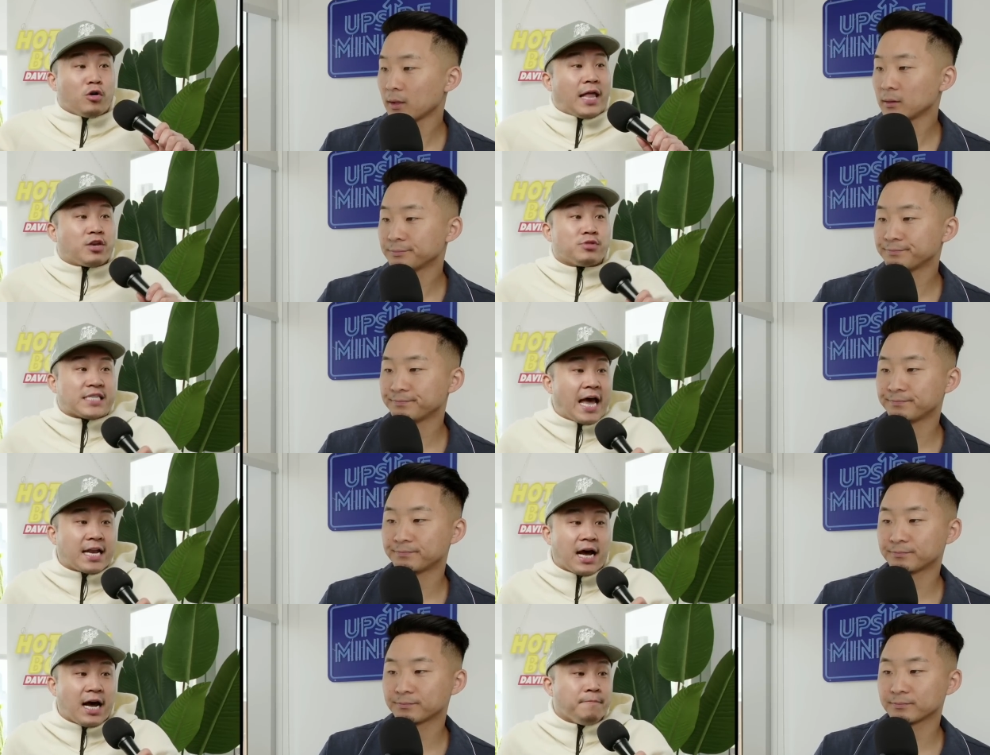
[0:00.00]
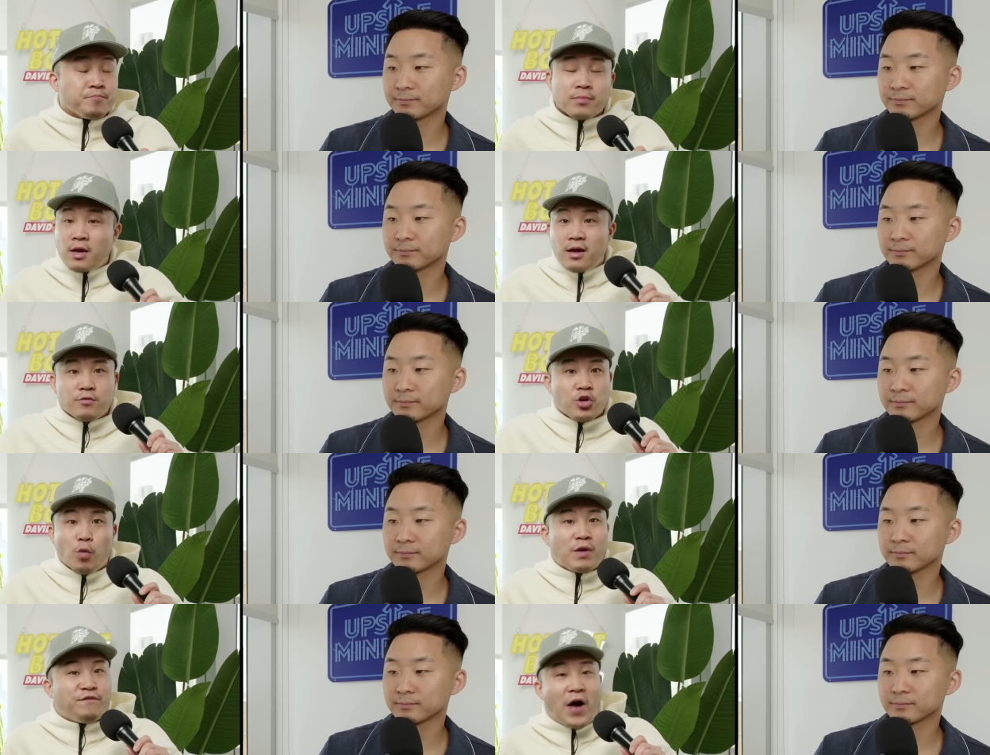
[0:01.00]
Speaker 1: Like you said, you
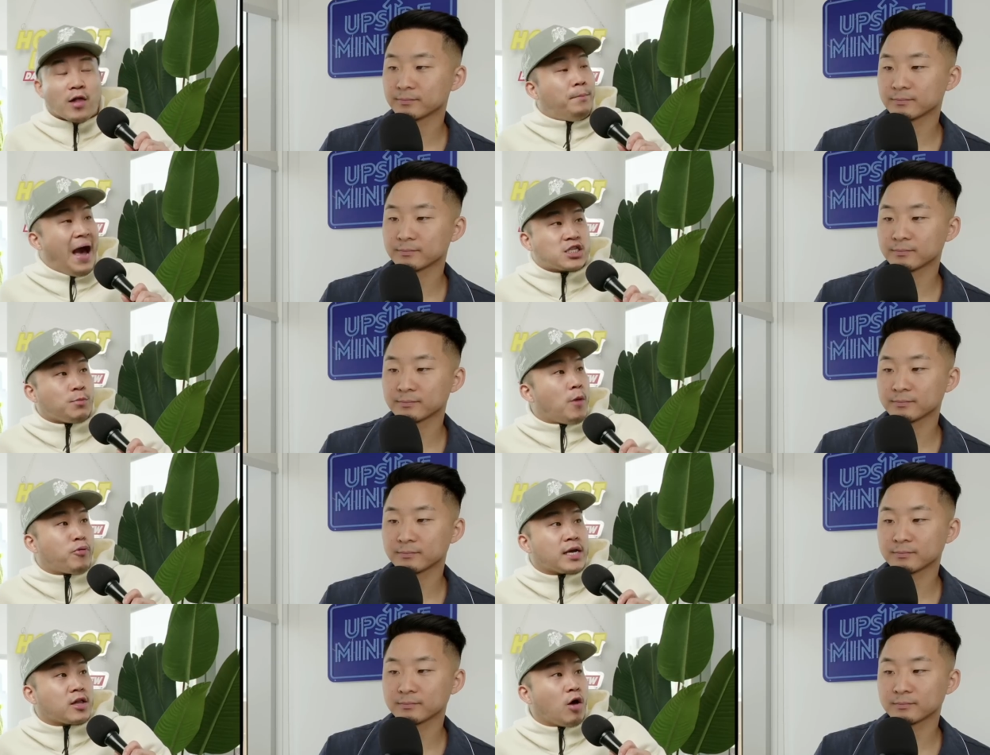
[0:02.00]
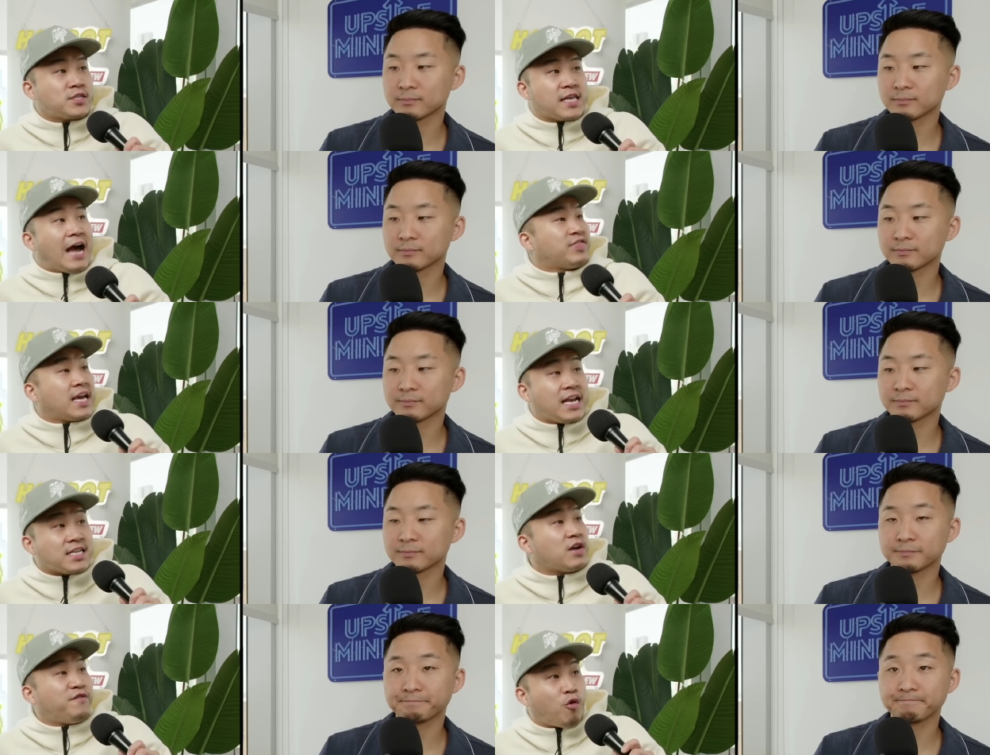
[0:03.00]
know, we follow basketball pretty closely. I think it
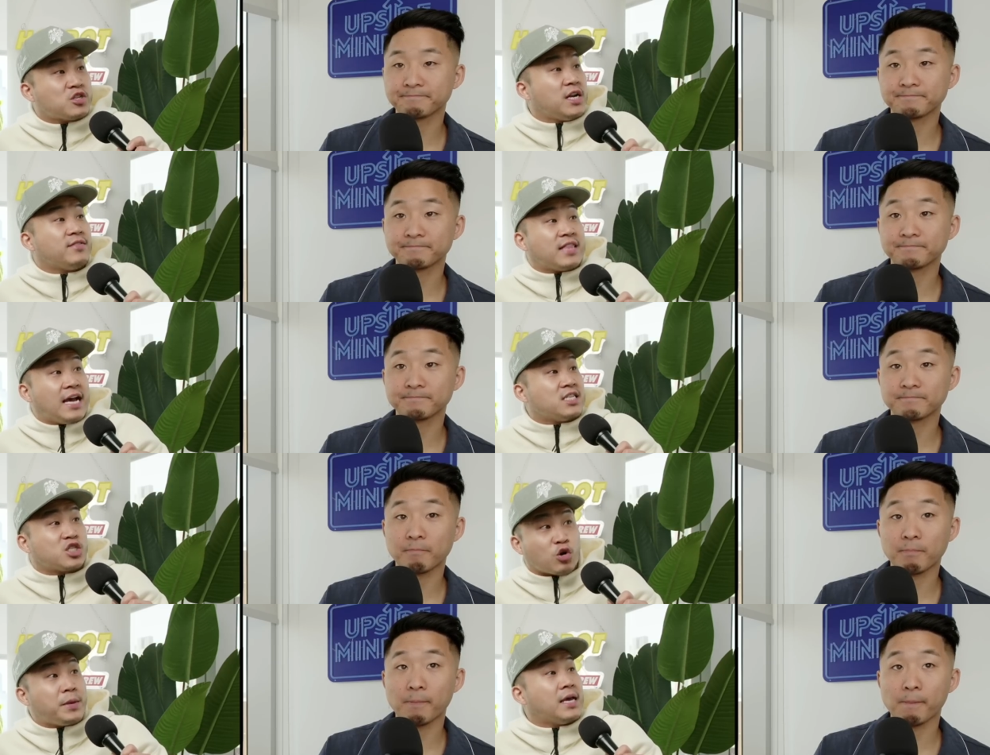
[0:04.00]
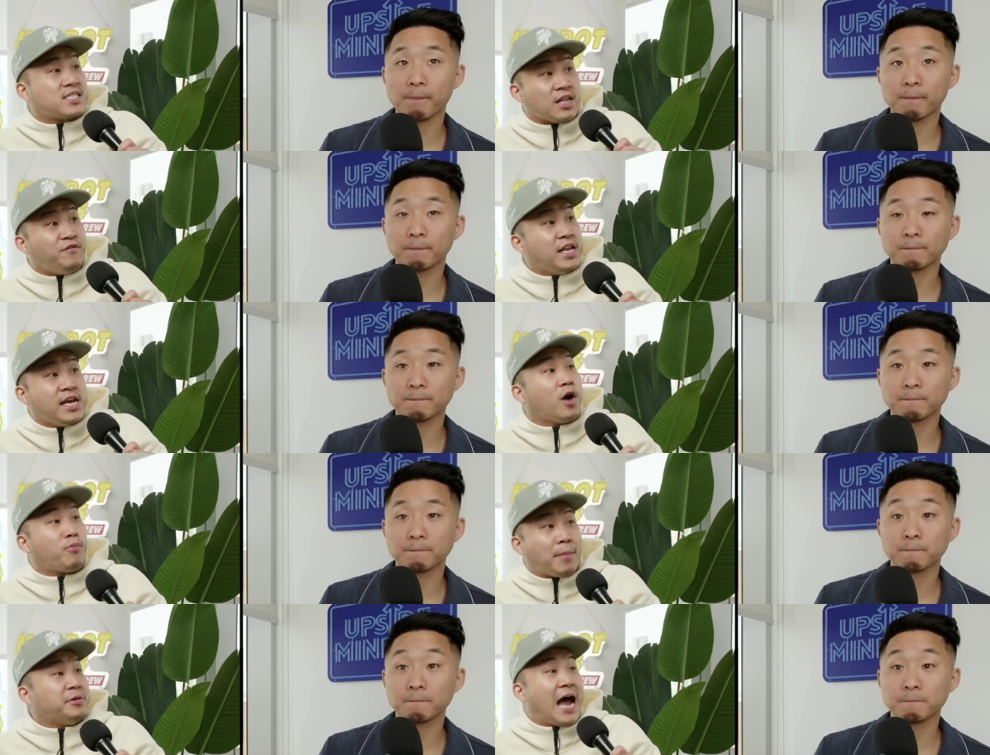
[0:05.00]
is unfortunate that Serbia and Slovenia are
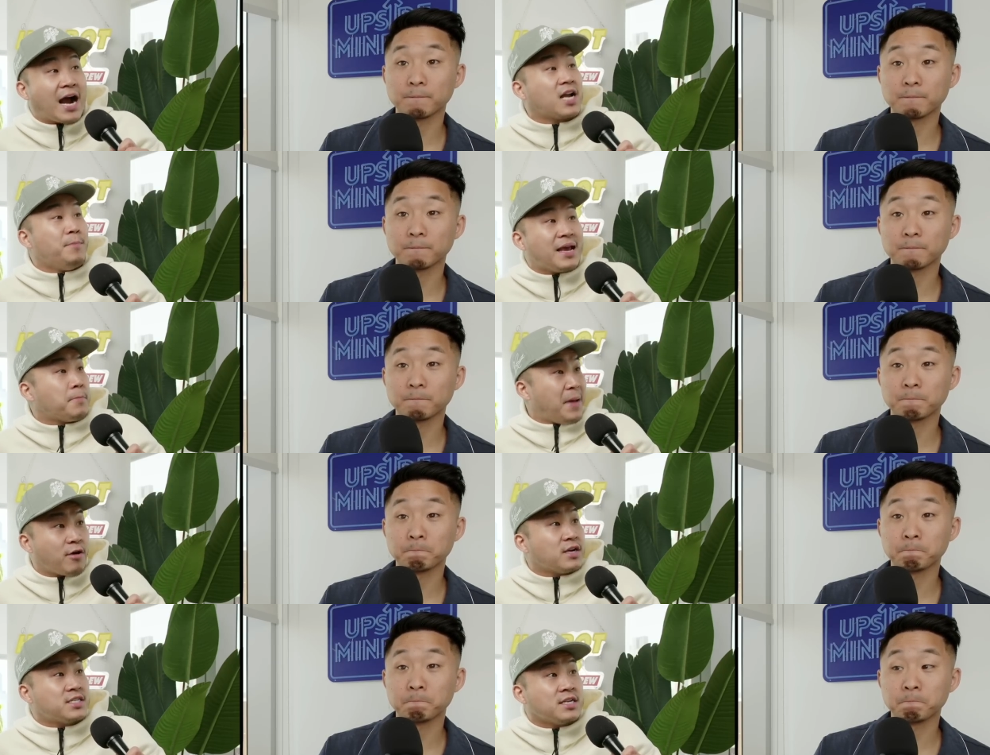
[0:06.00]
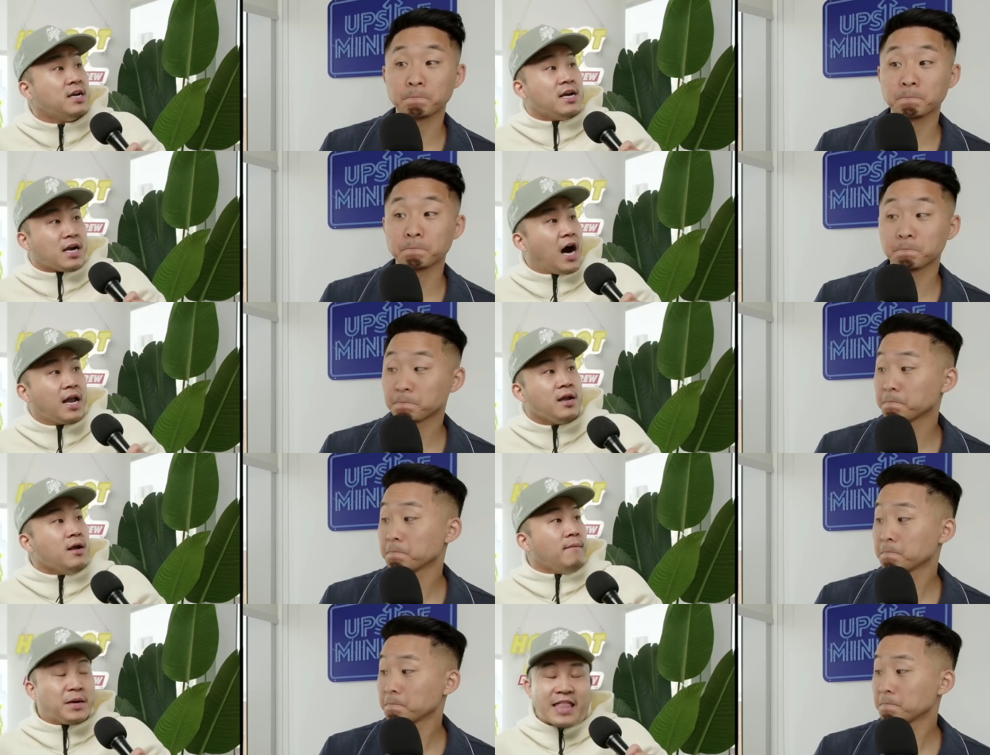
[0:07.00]
probably not going to make the Paris cut,
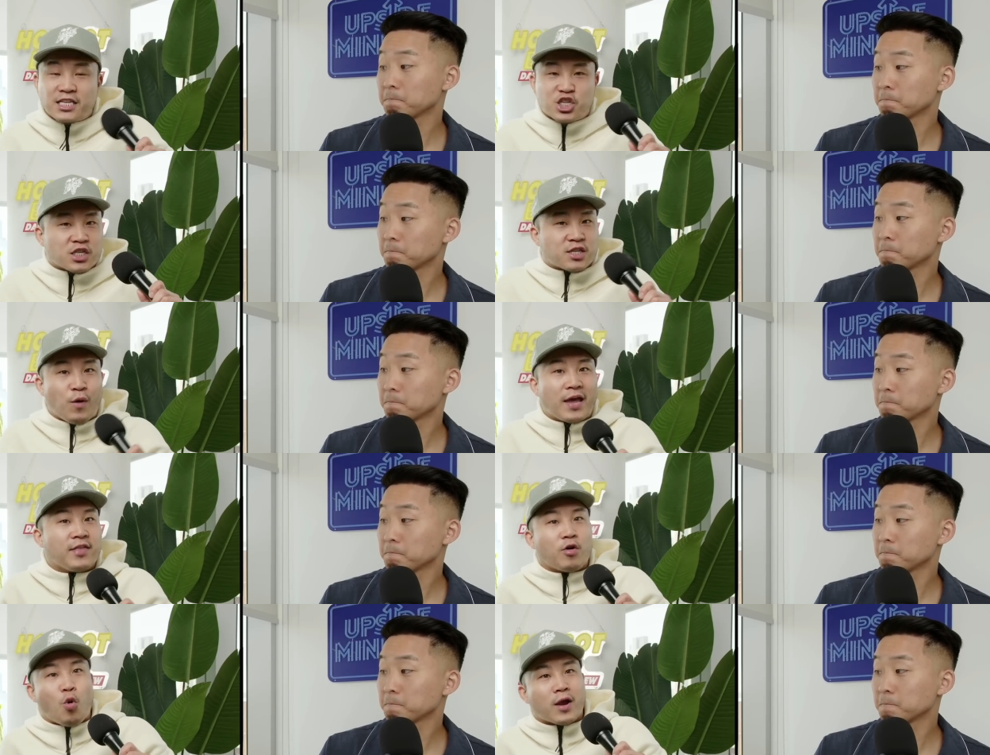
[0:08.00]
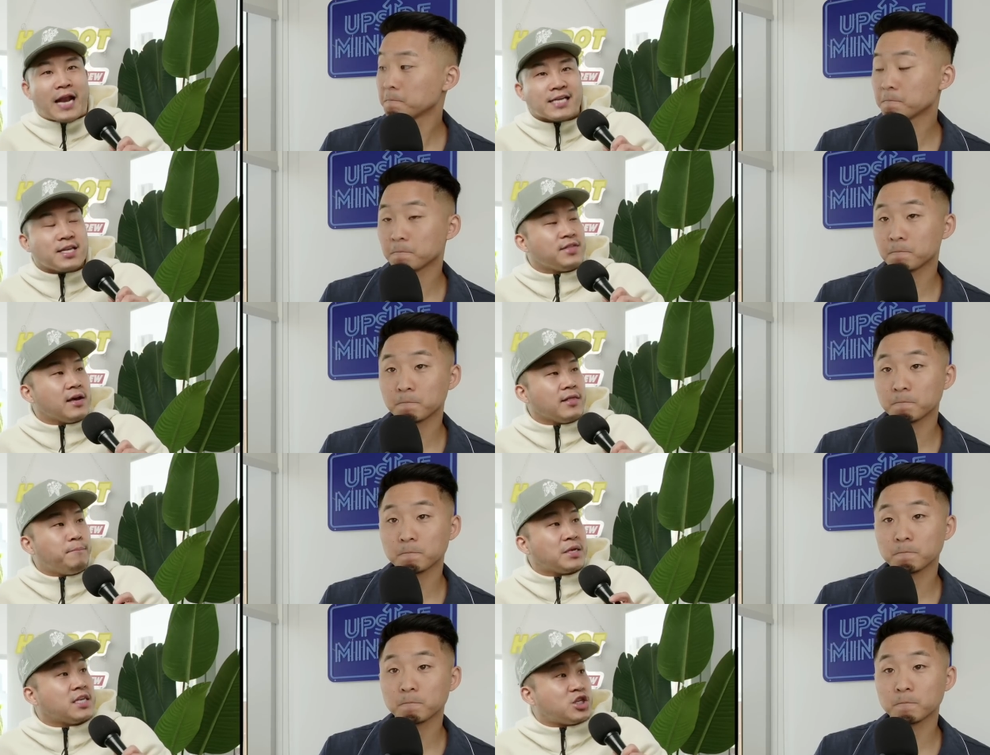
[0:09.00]
but that's just the way they're organizing the
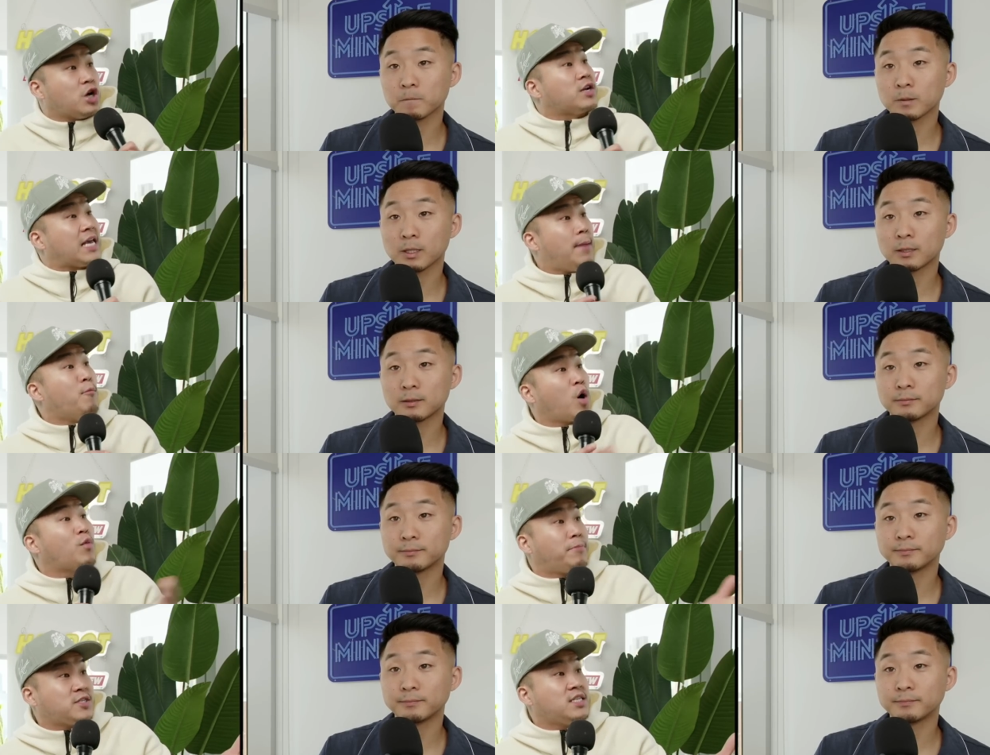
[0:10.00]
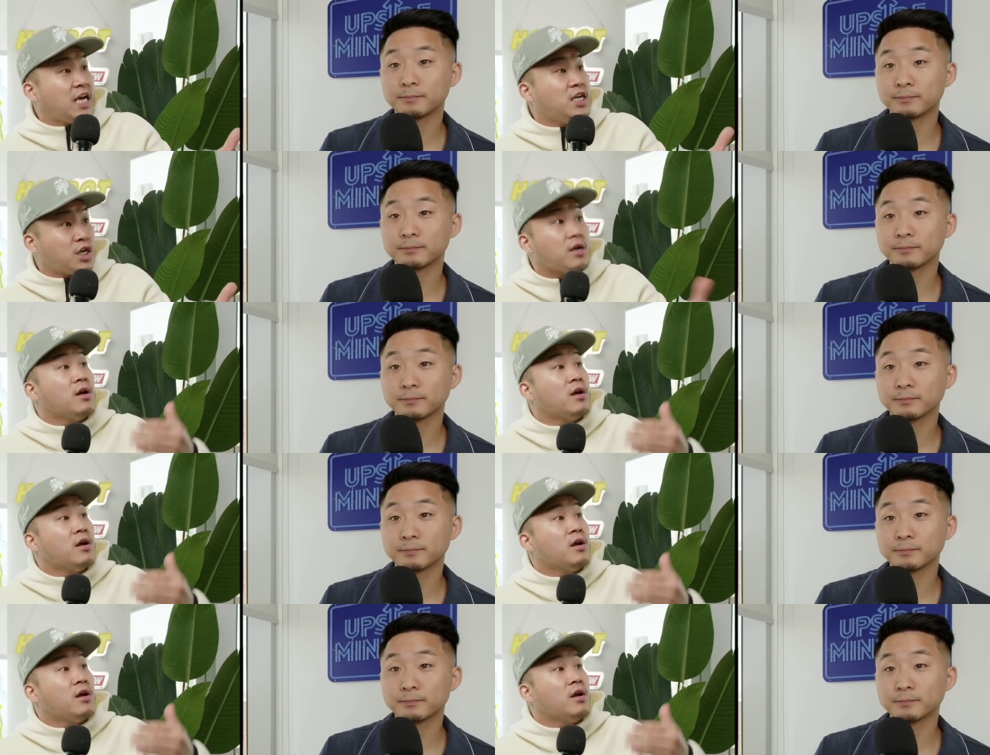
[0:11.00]
Olympics this year to get more representation